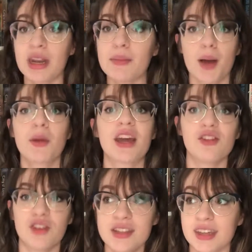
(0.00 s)
might be
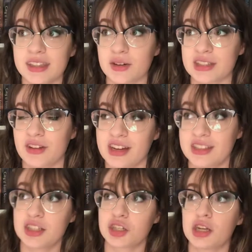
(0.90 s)
convinced that that was the right
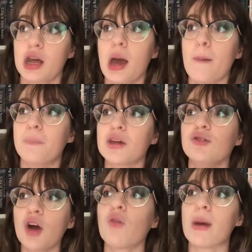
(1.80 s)
decision, but you
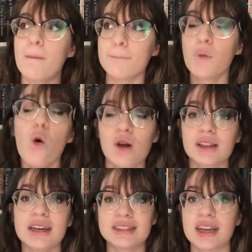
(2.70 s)
know that
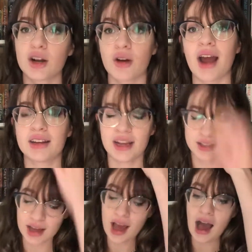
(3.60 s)
morally it's incorrect. And
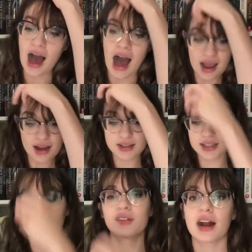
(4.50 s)
I honestly
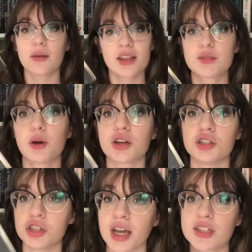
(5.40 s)
would recommend this book
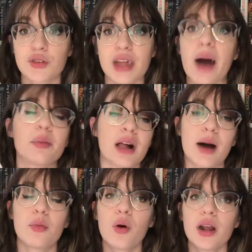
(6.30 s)
just for that
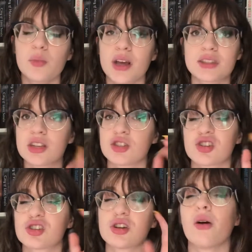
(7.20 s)
plot point because it is
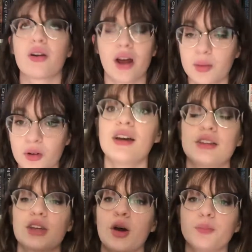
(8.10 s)
just so incredible.
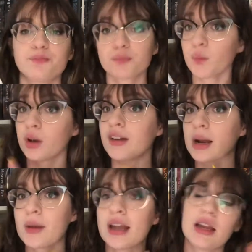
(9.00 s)
So would
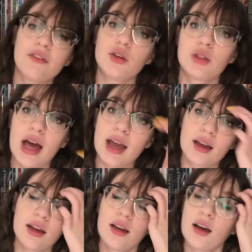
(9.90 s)
recommend if you like
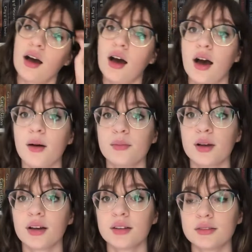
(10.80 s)
um,
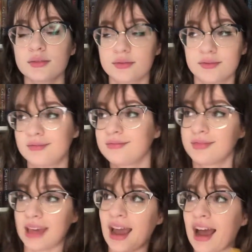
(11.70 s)

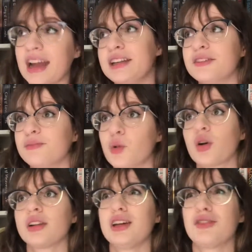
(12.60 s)
that kind of
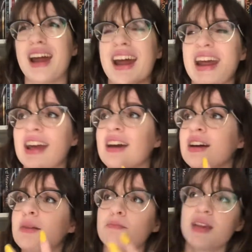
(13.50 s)
morally gray
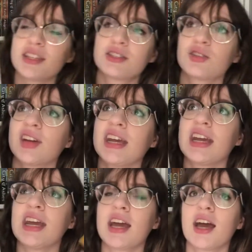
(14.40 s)
mystery.